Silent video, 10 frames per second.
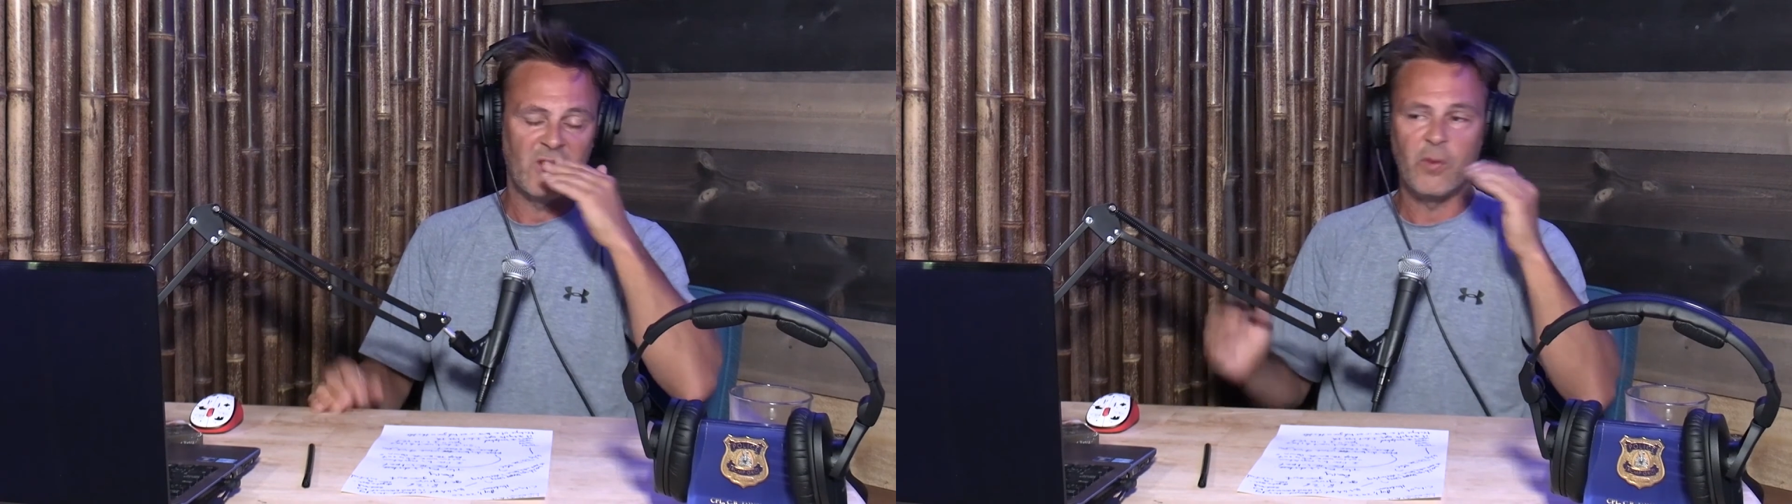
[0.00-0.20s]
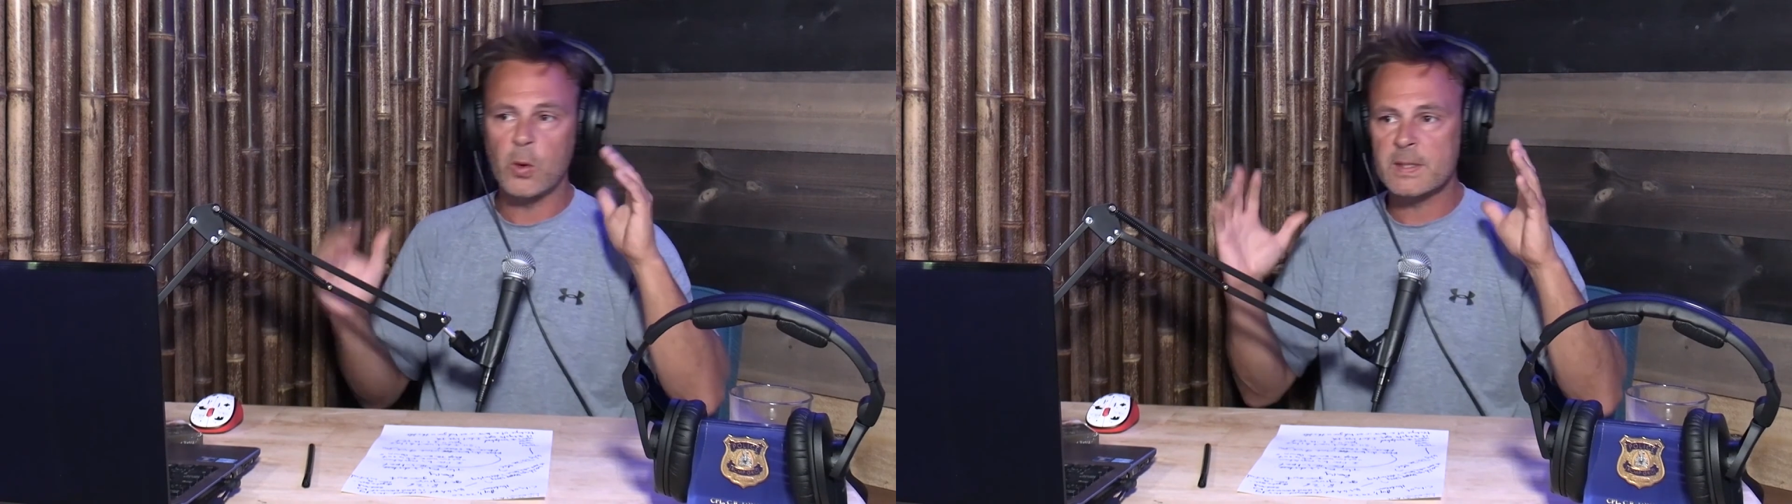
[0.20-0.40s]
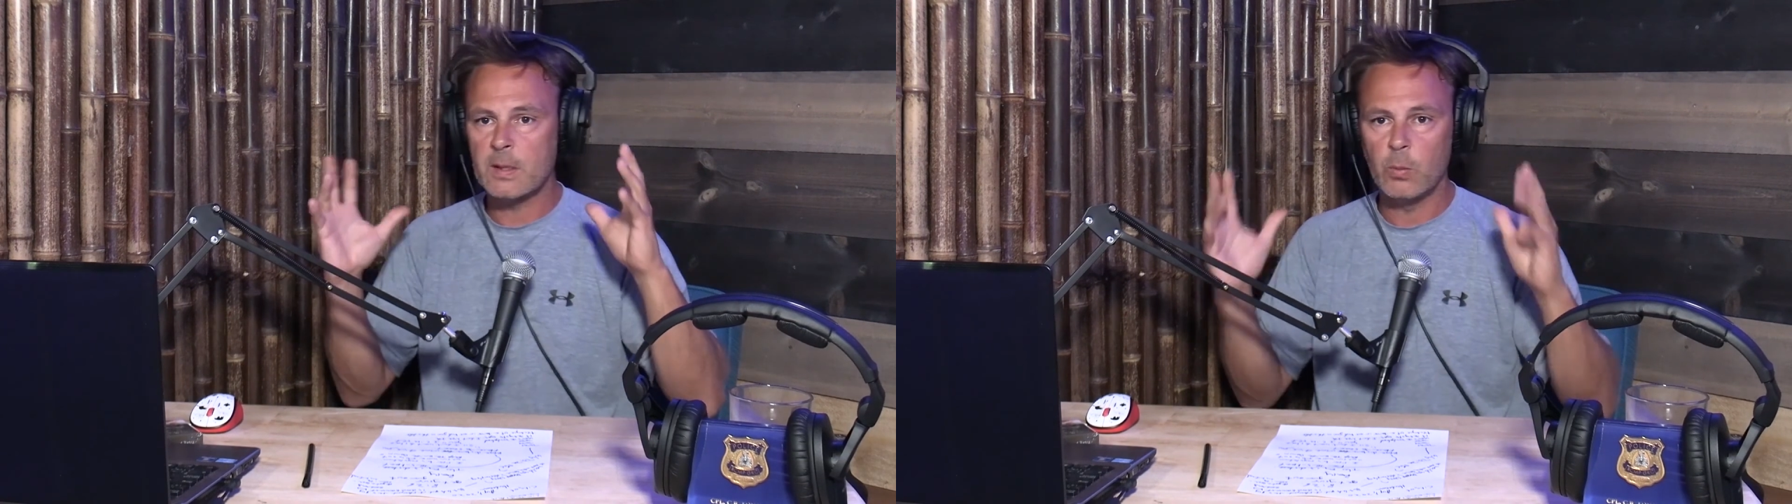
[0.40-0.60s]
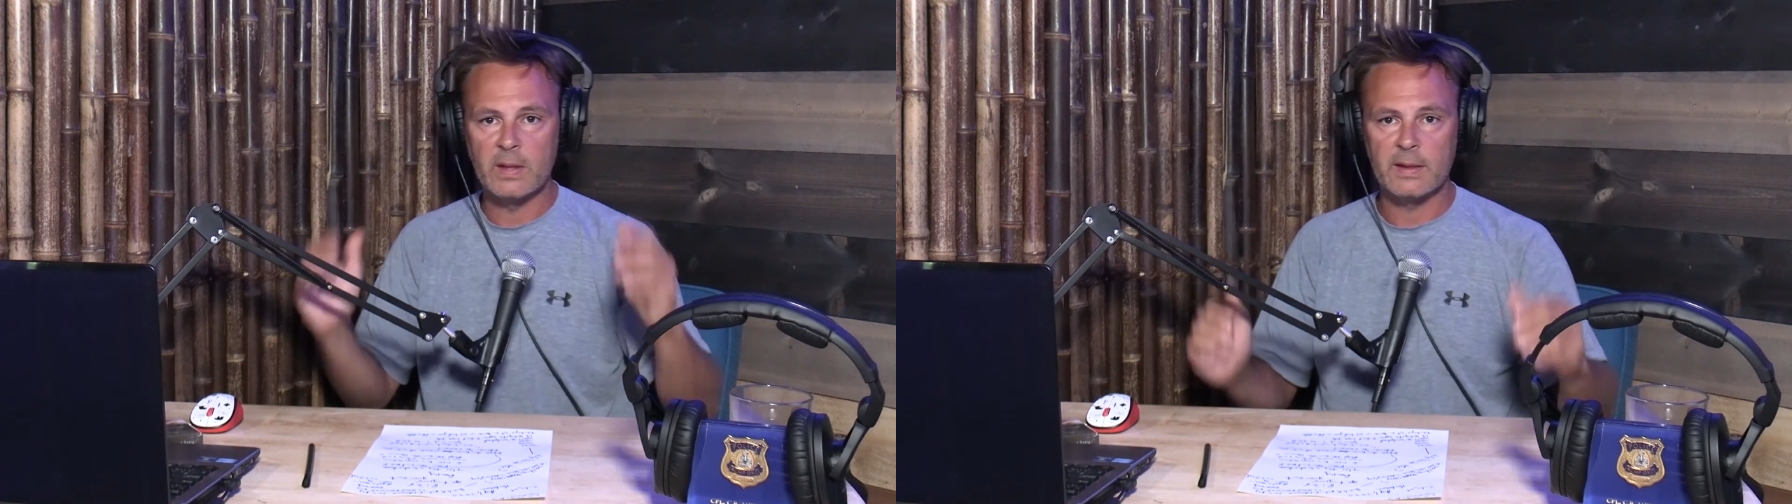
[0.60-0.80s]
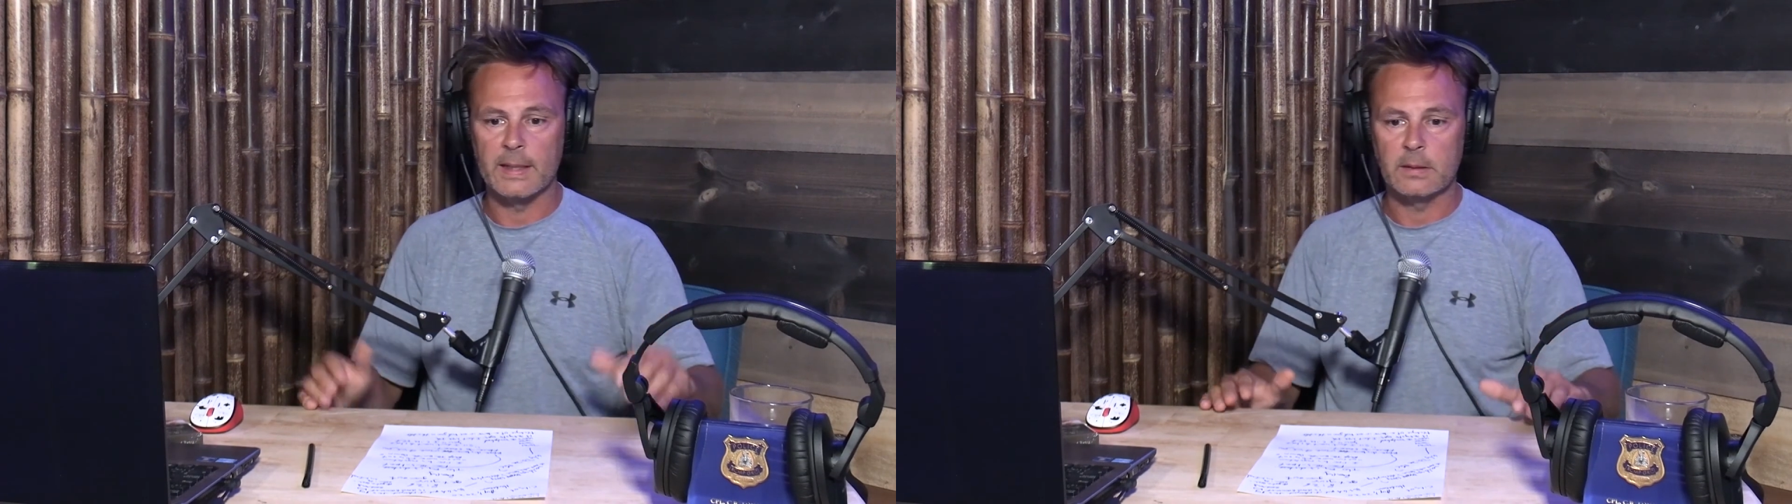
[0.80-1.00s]
Focus on
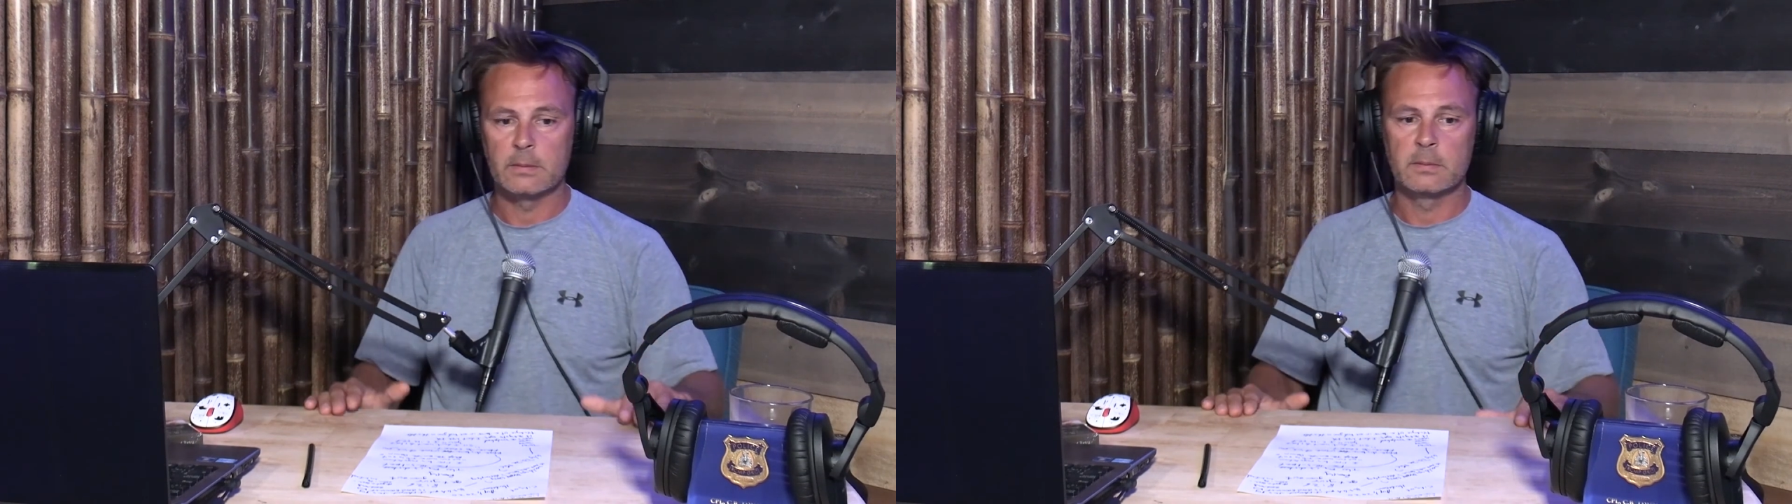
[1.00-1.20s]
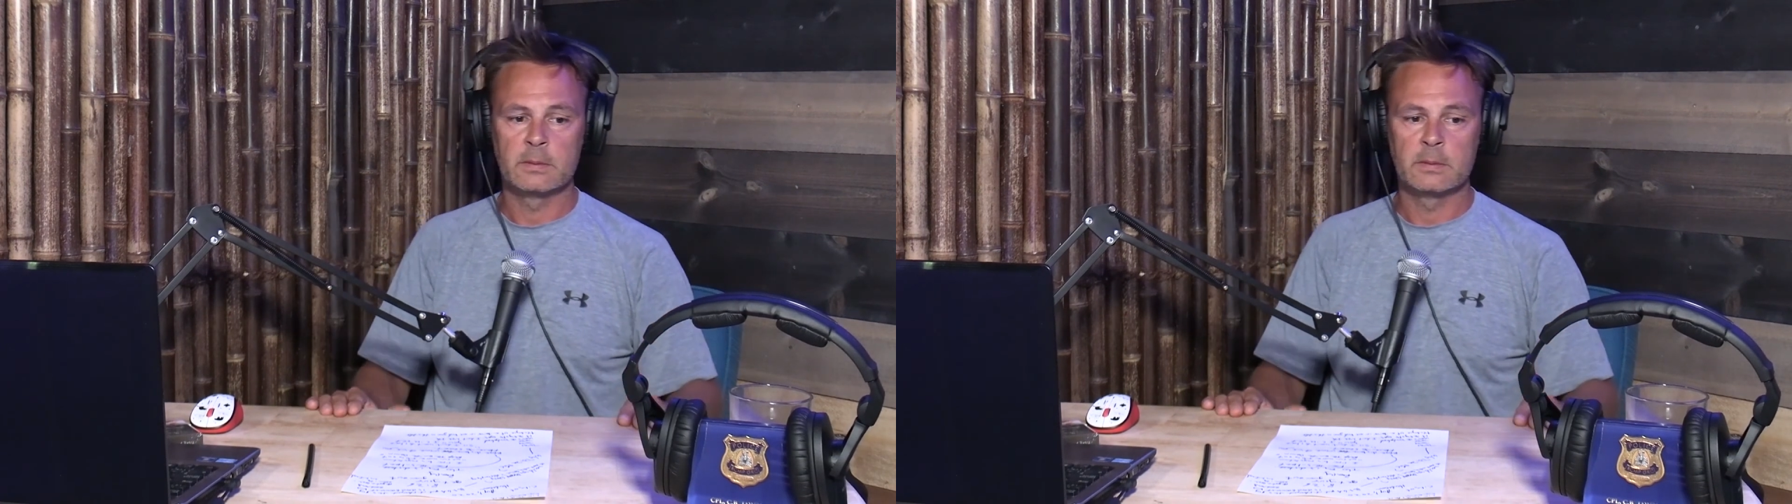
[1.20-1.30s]
one thing,